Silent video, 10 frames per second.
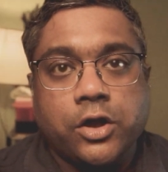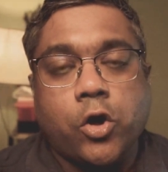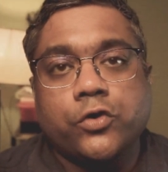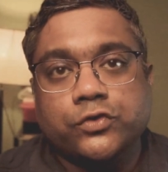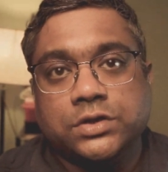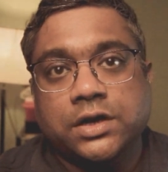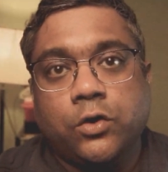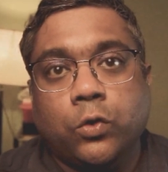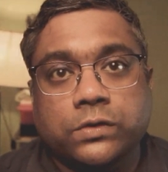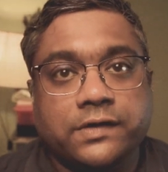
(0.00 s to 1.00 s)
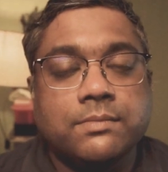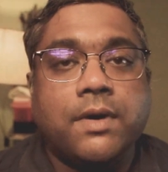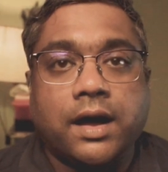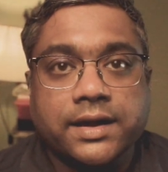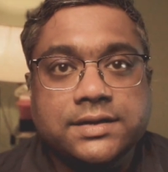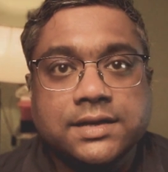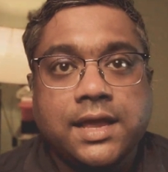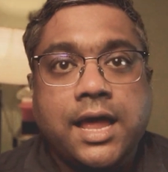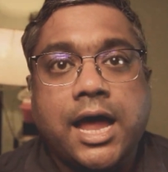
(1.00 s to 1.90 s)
gone to the wholesale market